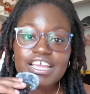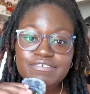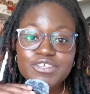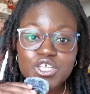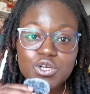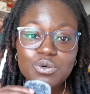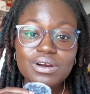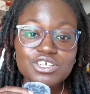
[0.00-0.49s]
If
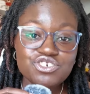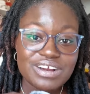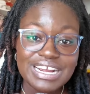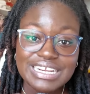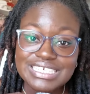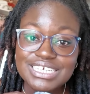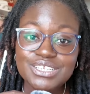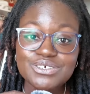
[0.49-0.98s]
you are
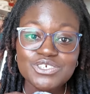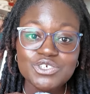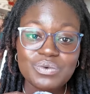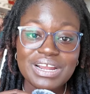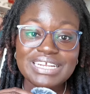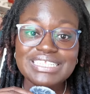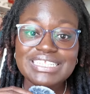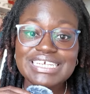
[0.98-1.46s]
trying to lose
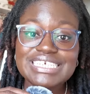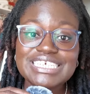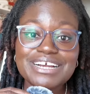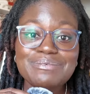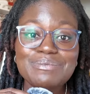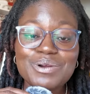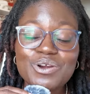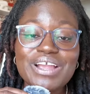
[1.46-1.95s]
weight this
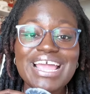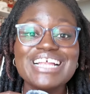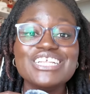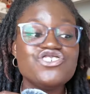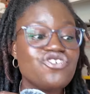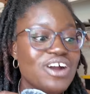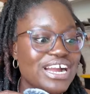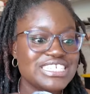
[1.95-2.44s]
summer
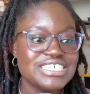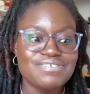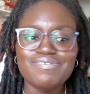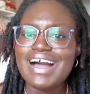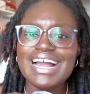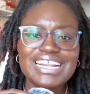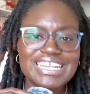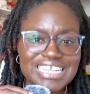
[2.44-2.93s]
and trying to
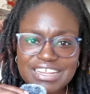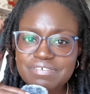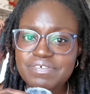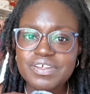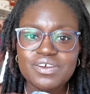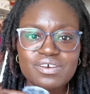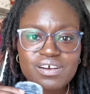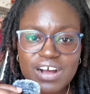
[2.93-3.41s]
finally
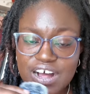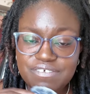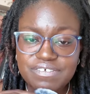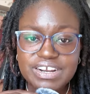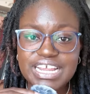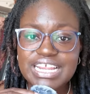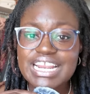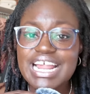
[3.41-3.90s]
feel
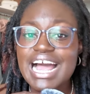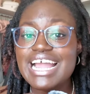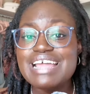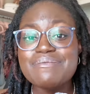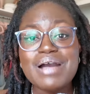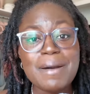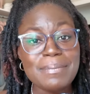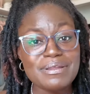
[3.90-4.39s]
confident, I
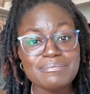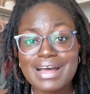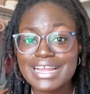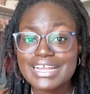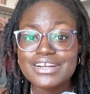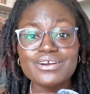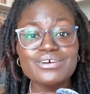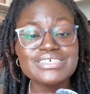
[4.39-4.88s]
am helping
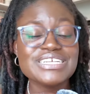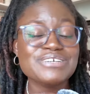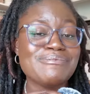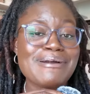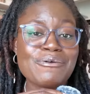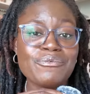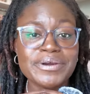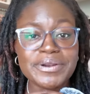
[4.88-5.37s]
my girls in
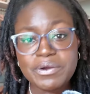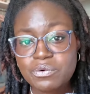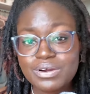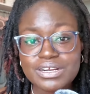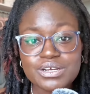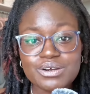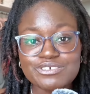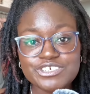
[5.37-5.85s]
my
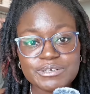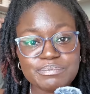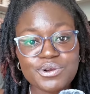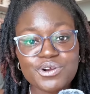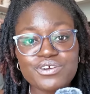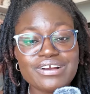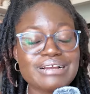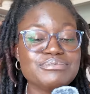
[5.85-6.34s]
one-on-one coaching
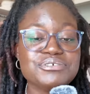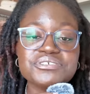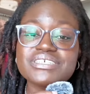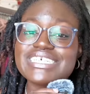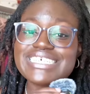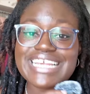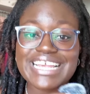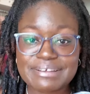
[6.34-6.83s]
program do
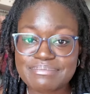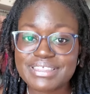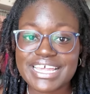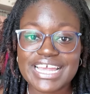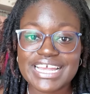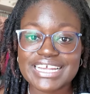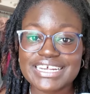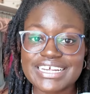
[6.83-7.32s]
the same
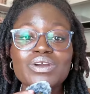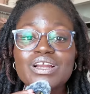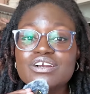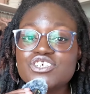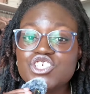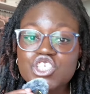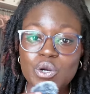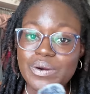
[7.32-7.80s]
thing. We
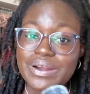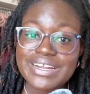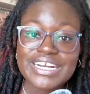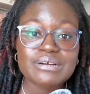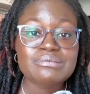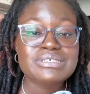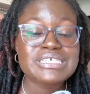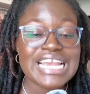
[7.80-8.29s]
are showing
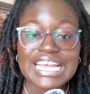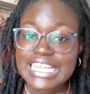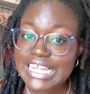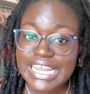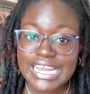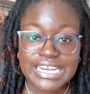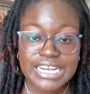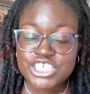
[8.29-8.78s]
up
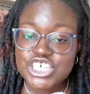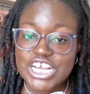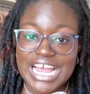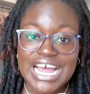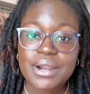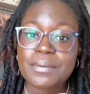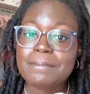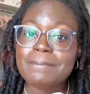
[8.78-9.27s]
daily in the
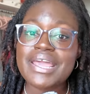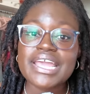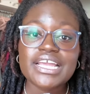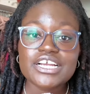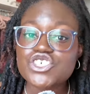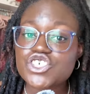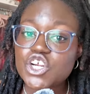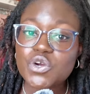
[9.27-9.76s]
chat,
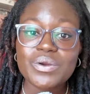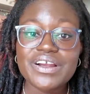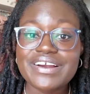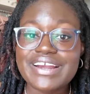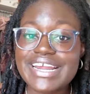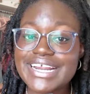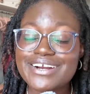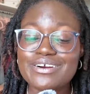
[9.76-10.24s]
making sure we
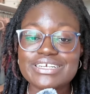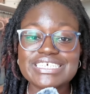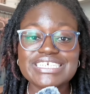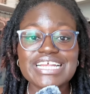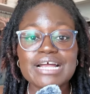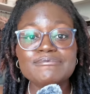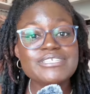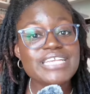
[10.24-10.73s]
are hitting our
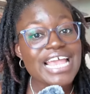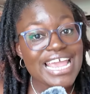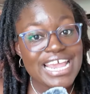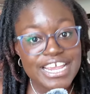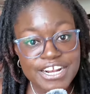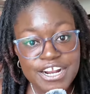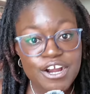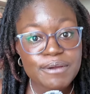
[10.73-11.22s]
steps
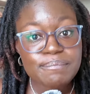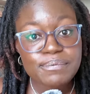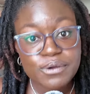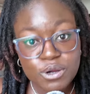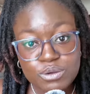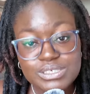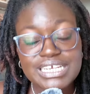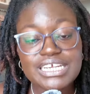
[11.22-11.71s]
and our
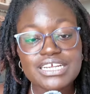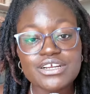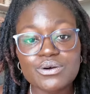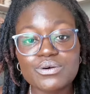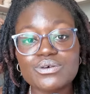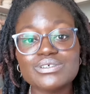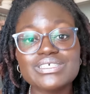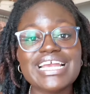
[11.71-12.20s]
protein
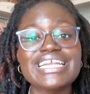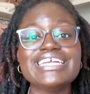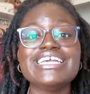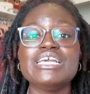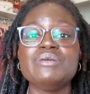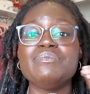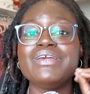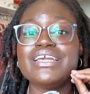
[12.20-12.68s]
goals and
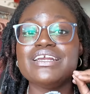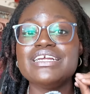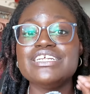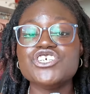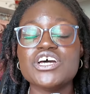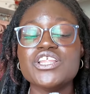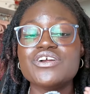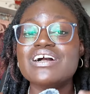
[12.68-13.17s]
keeping
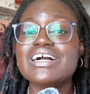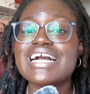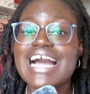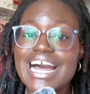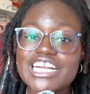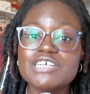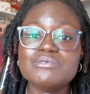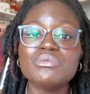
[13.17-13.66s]
each other
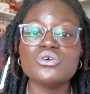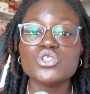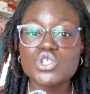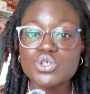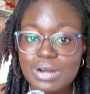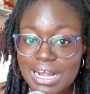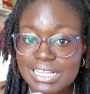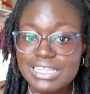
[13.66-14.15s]
accountable
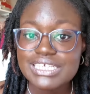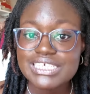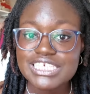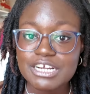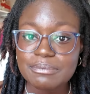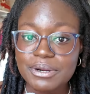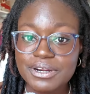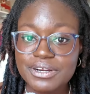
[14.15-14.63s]
throughout the
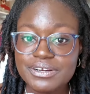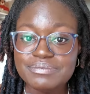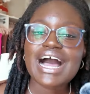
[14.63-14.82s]
summer.